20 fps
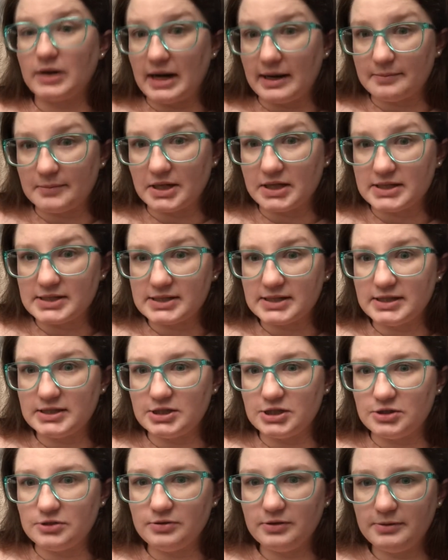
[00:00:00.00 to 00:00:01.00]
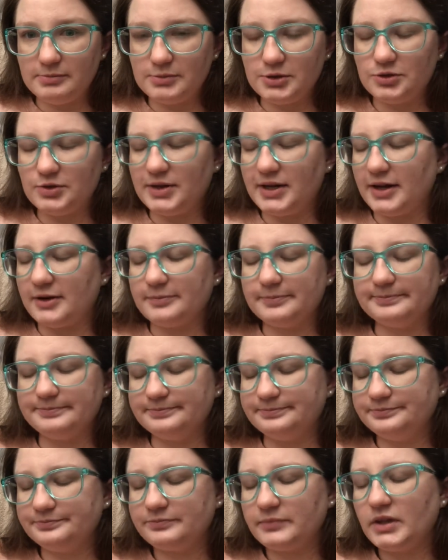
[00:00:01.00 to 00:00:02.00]
I'm going to send you in
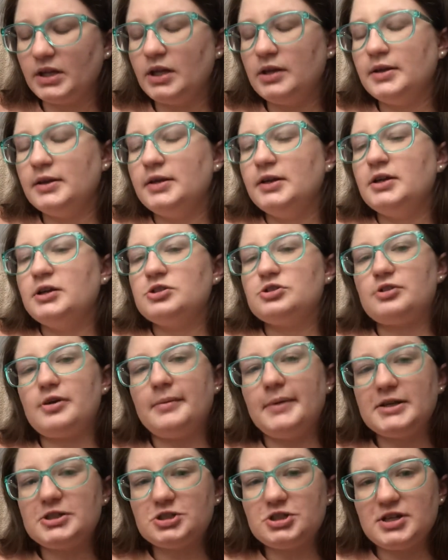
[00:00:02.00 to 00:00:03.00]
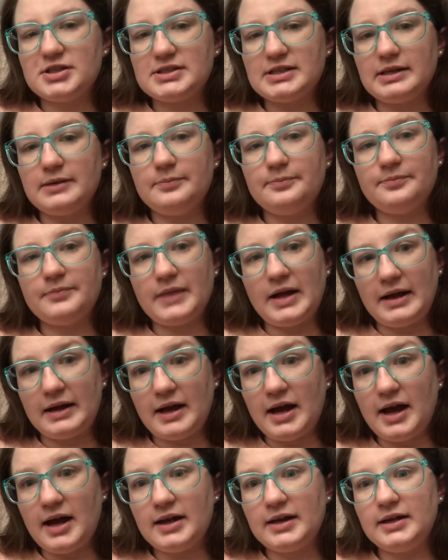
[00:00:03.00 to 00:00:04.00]
Beautycounter. So I made sure I said, I
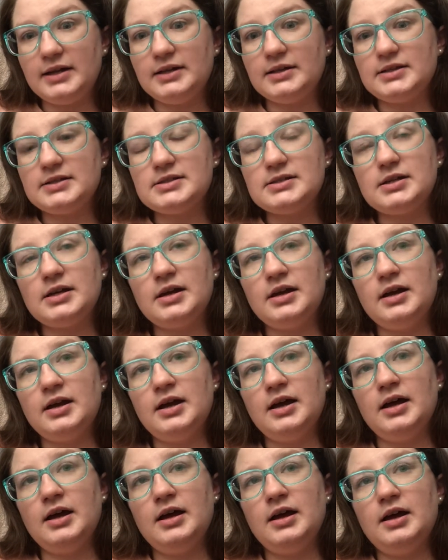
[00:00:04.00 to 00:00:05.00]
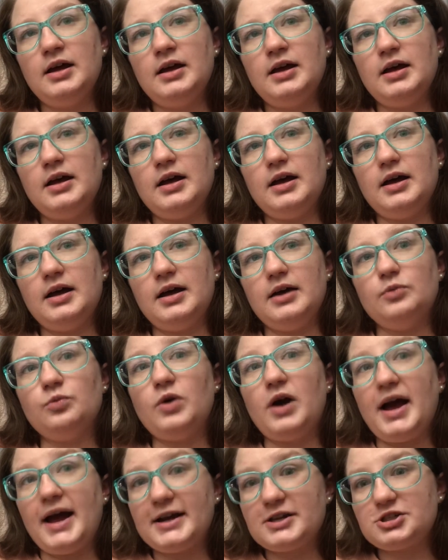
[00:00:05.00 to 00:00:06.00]
got it. Well,
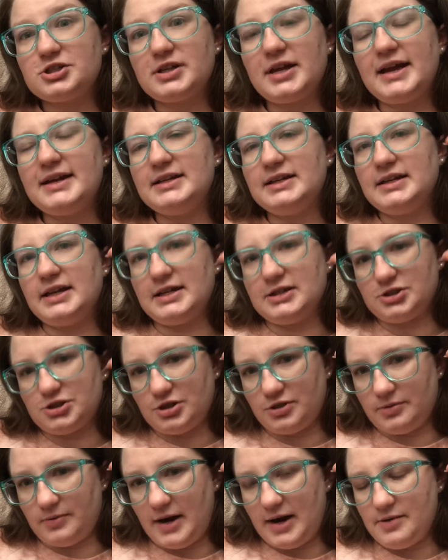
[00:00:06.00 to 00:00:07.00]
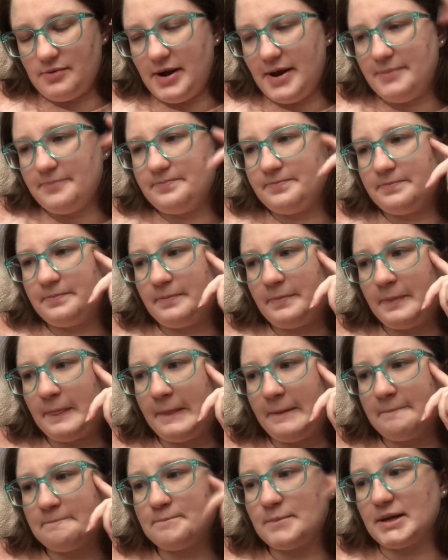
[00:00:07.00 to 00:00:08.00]
actually, I didn't answer her right away
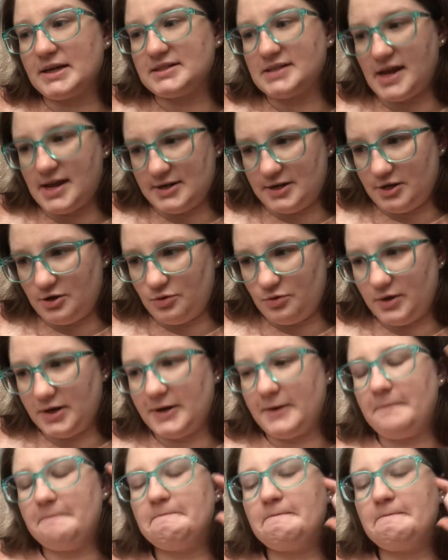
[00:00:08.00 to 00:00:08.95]
because I had to go to work.